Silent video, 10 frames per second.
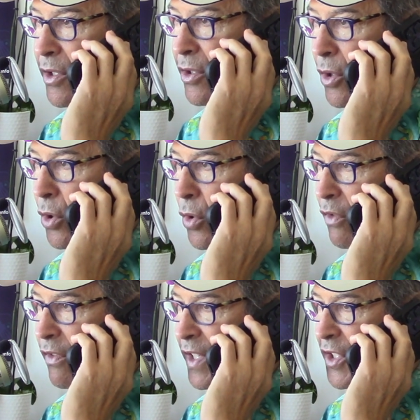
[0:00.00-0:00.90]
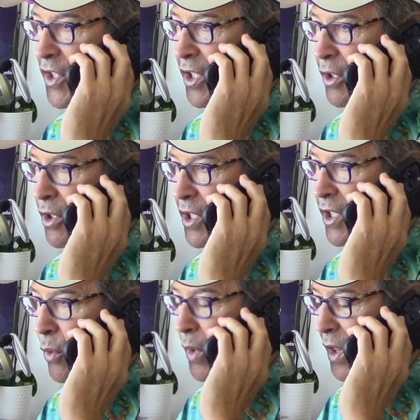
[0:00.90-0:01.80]
So, Vincent, you're
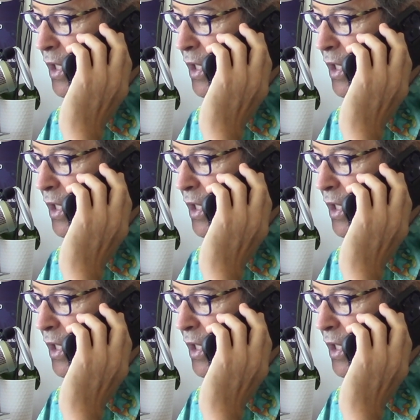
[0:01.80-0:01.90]
still with